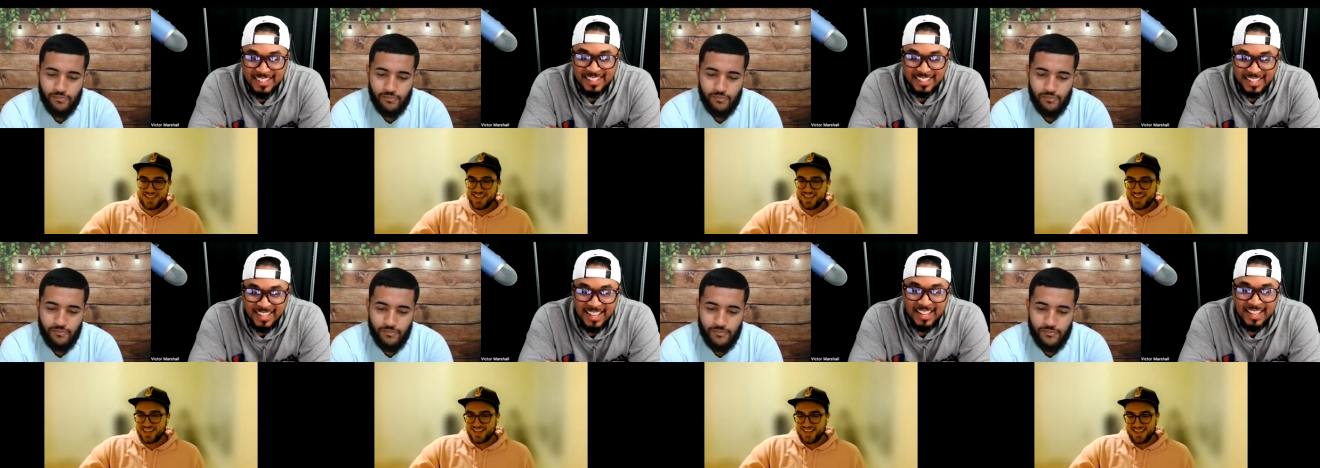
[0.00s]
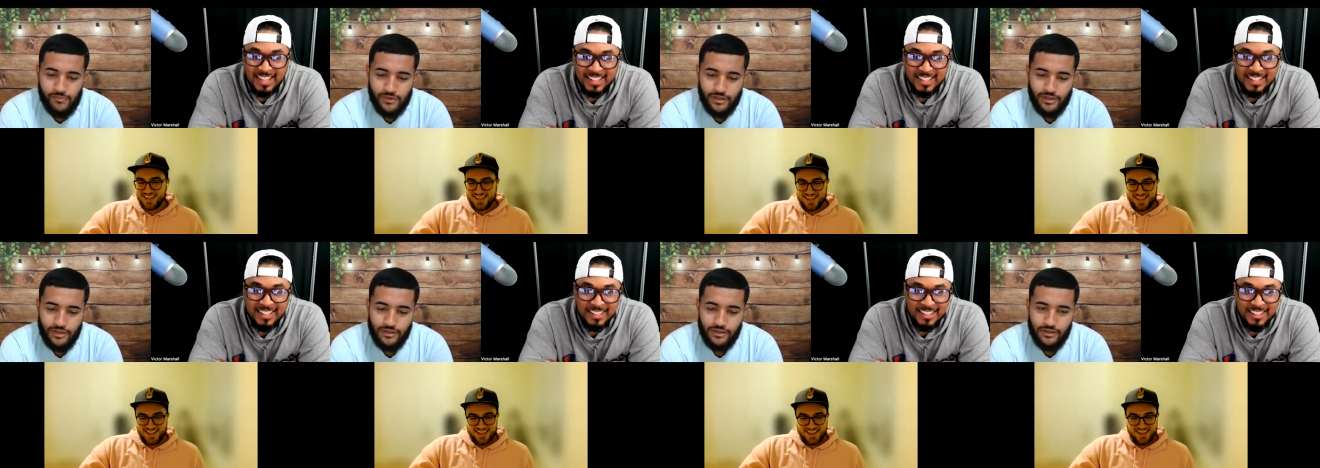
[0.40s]
Speaker 1: Yeah.
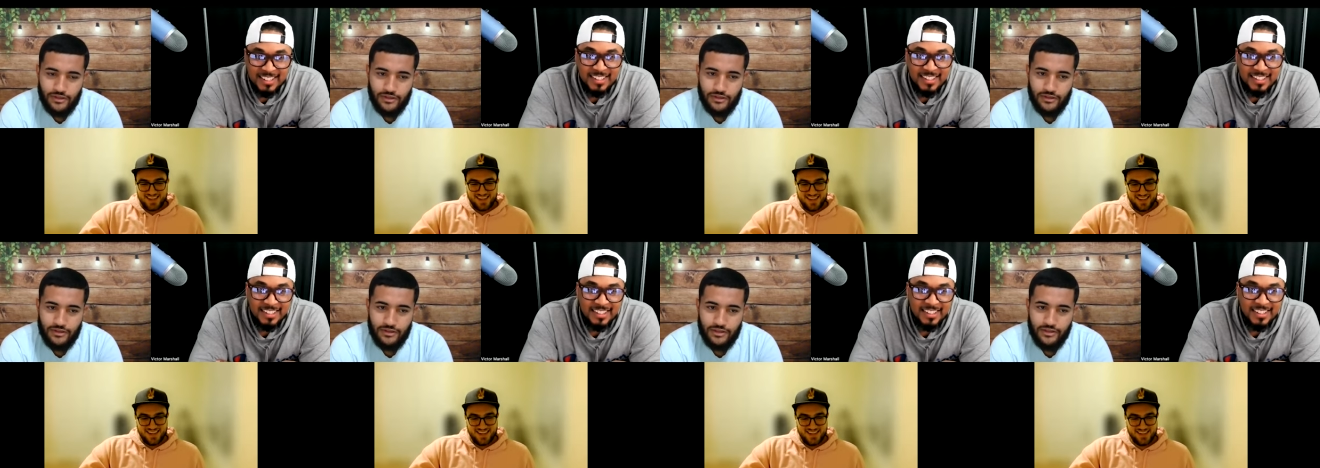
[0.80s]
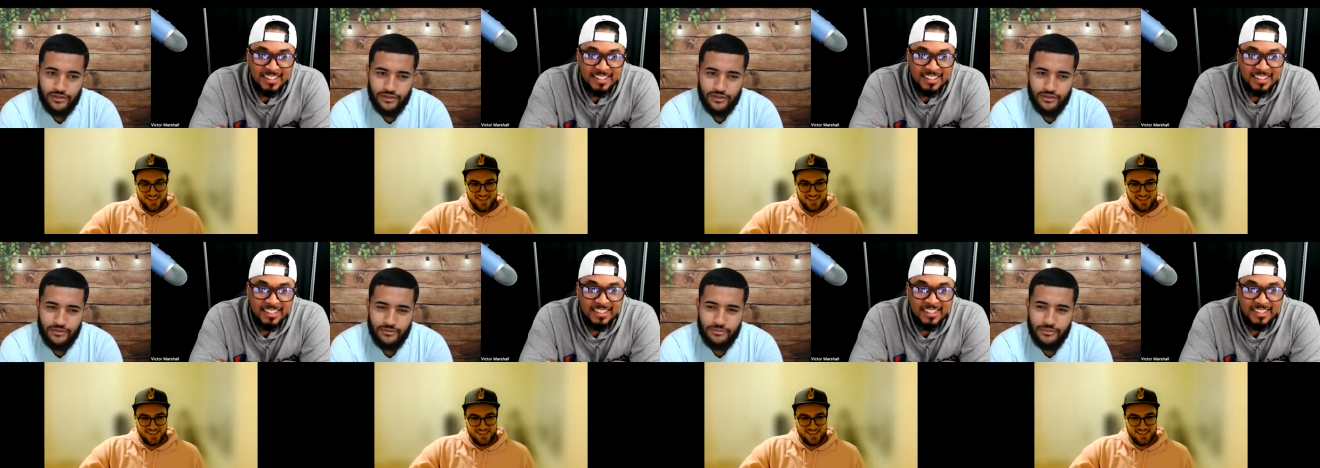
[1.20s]
I
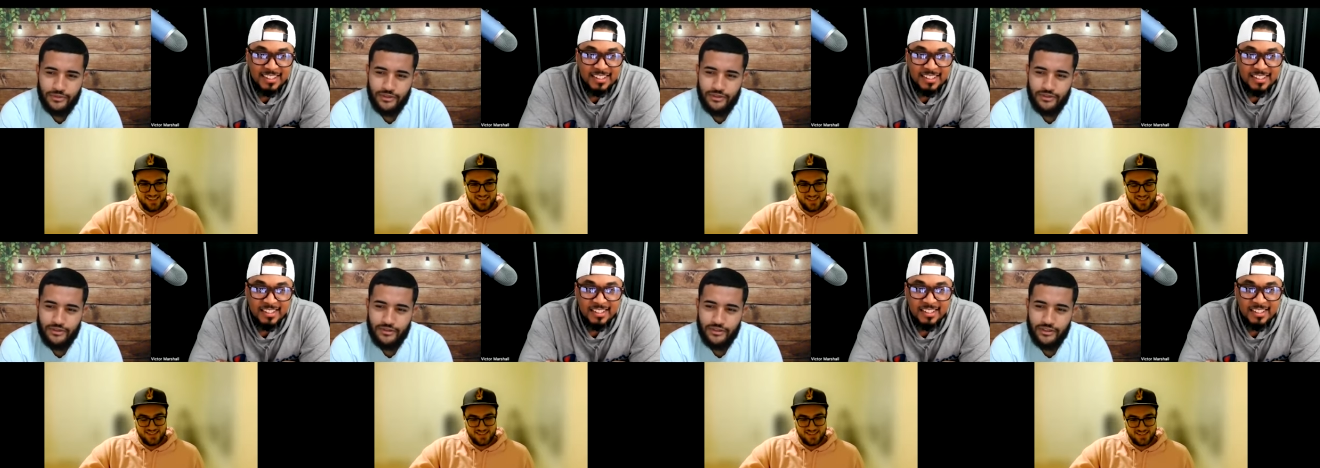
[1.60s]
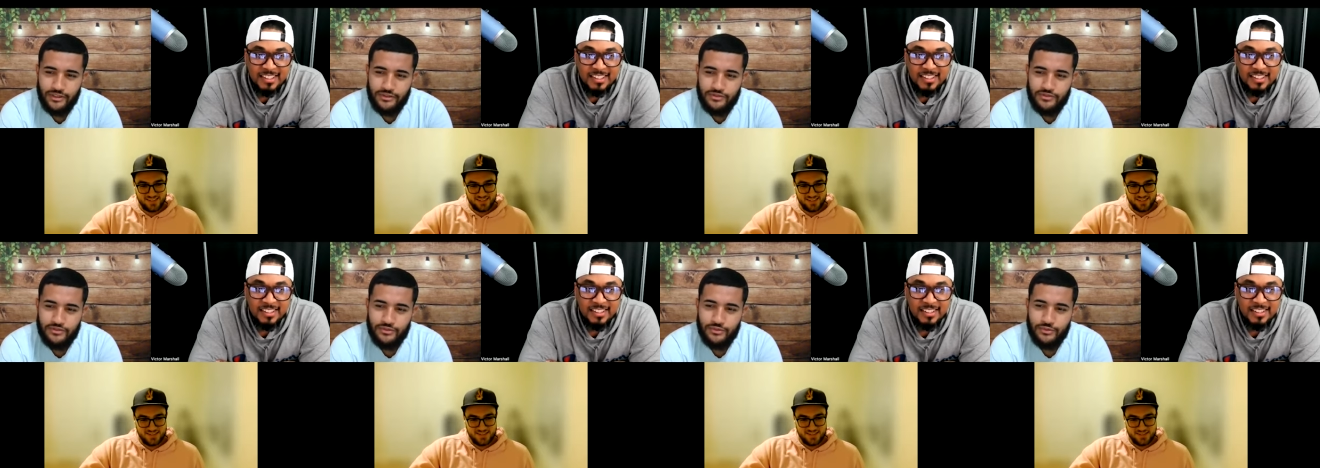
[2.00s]
think a big
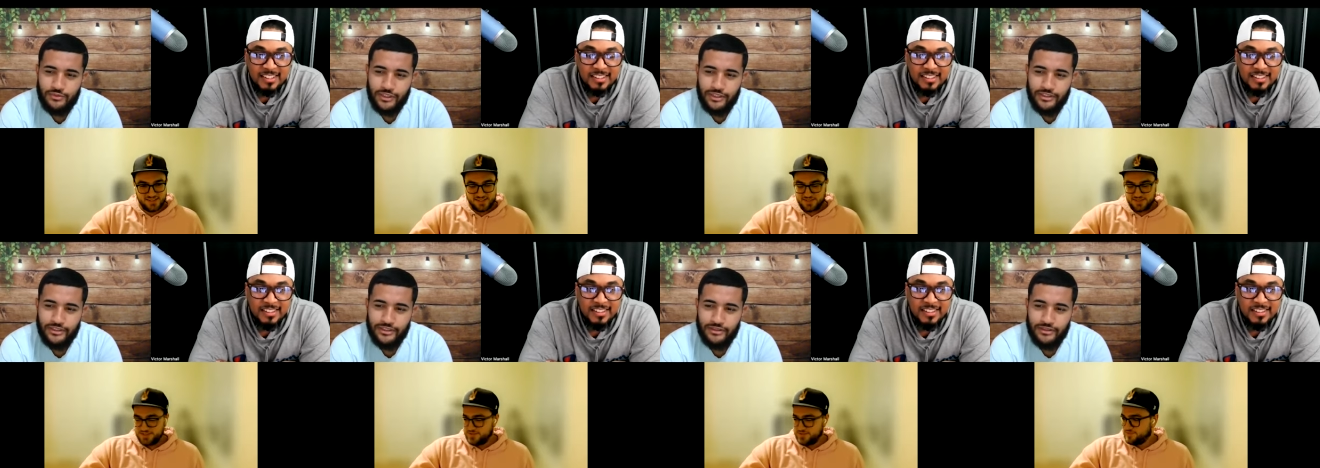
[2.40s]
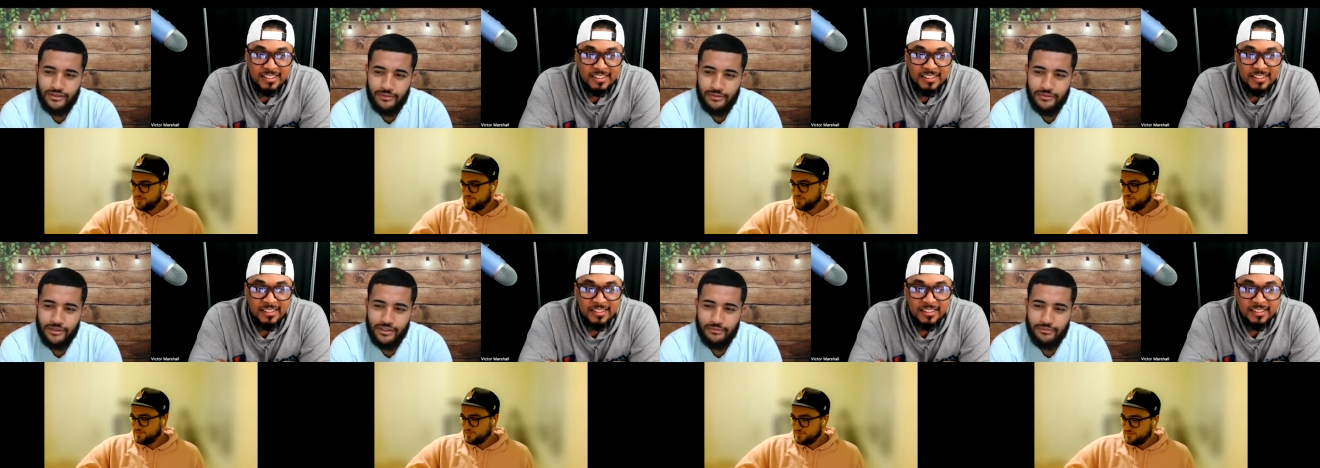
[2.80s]
issue, I think
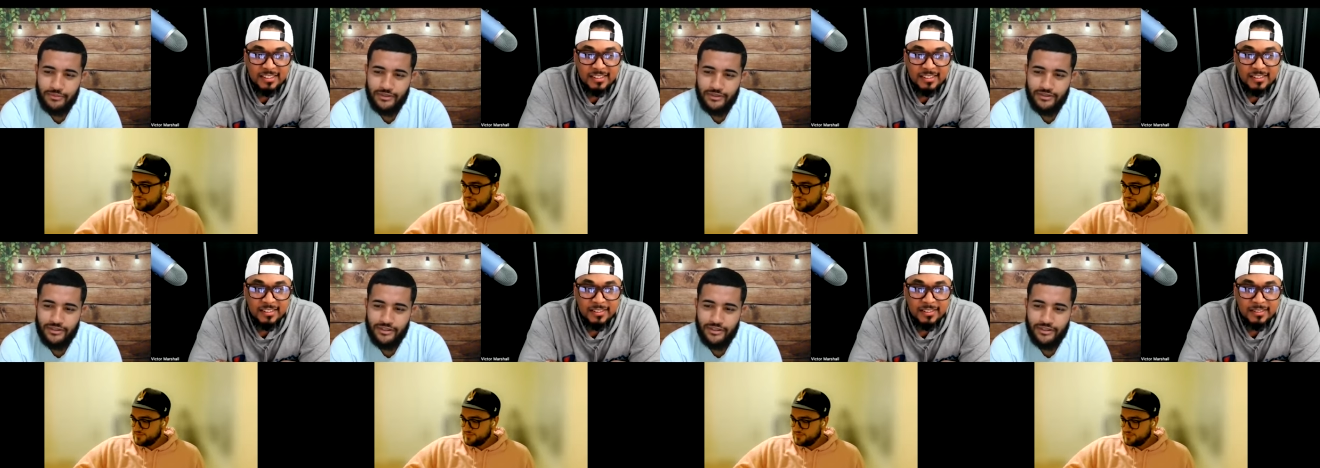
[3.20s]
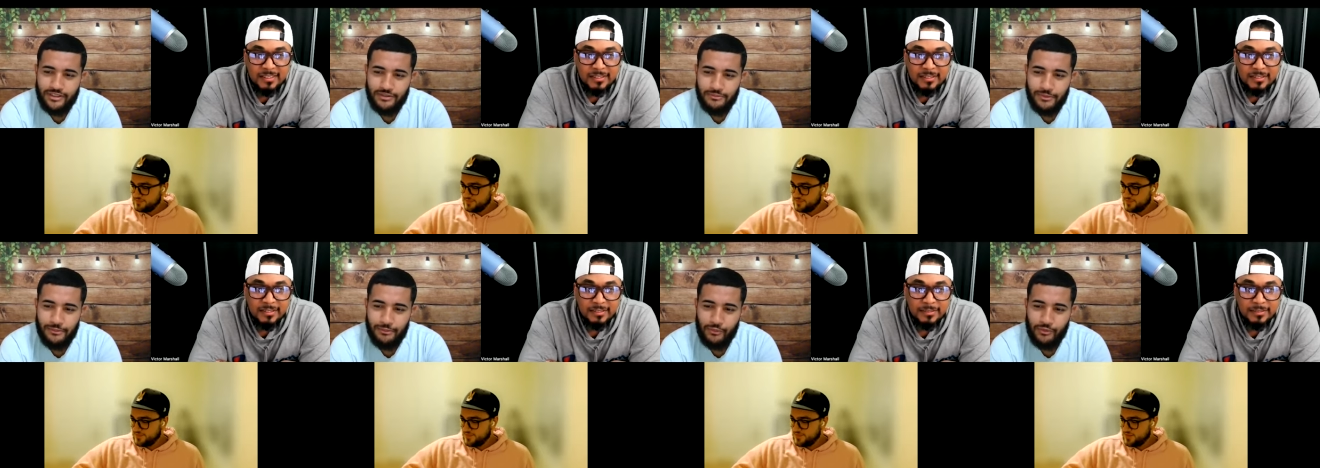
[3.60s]
a big thing a
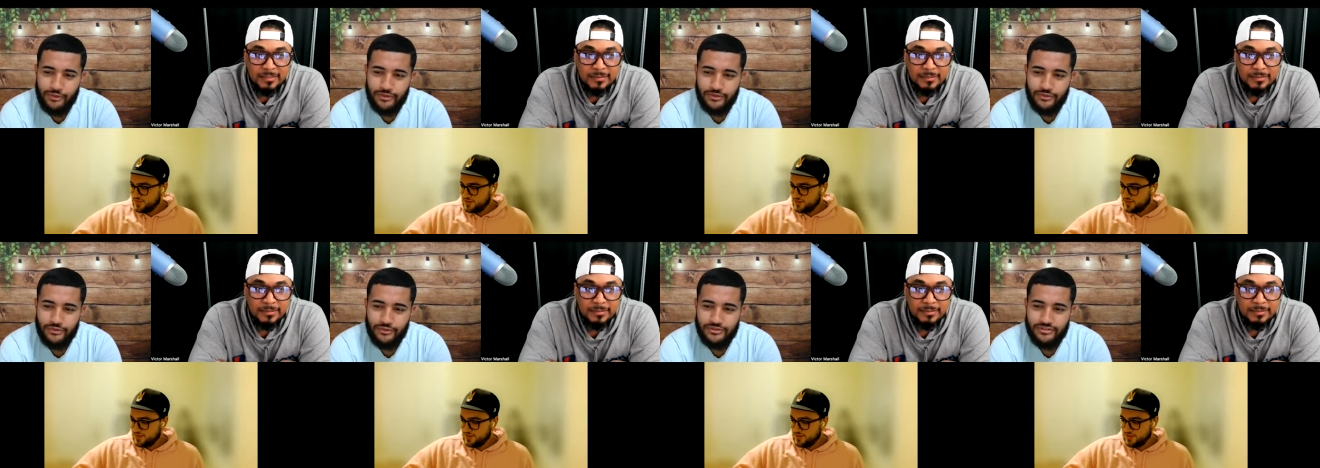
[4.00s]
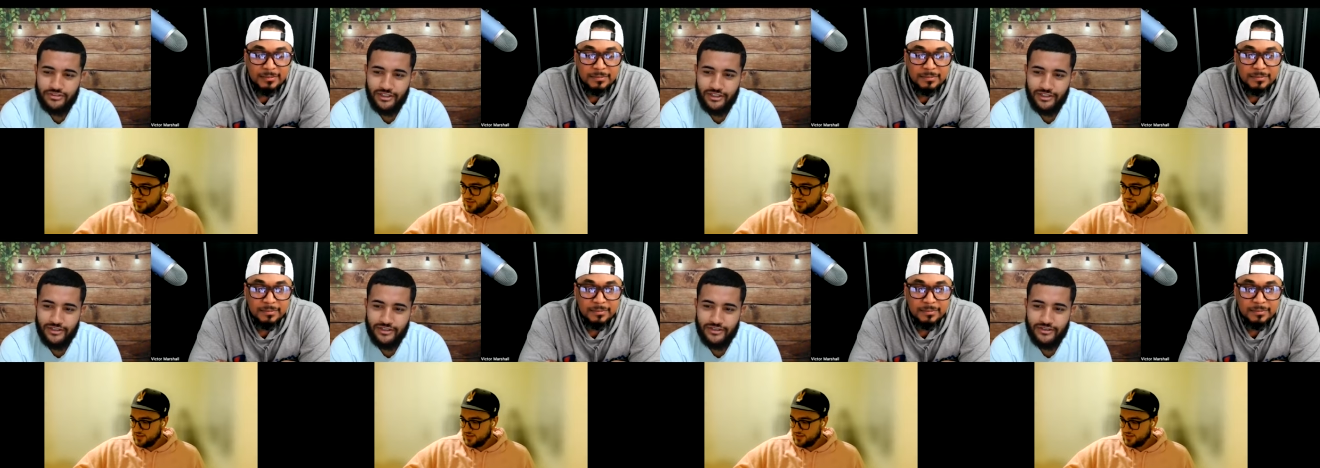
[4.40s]
lot of people run into is
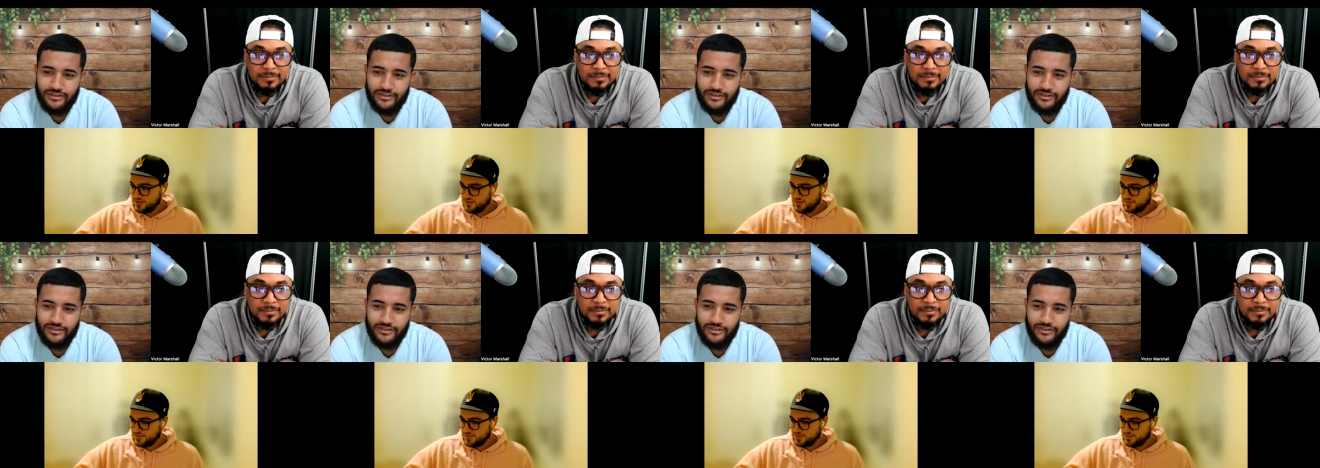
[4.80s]
like,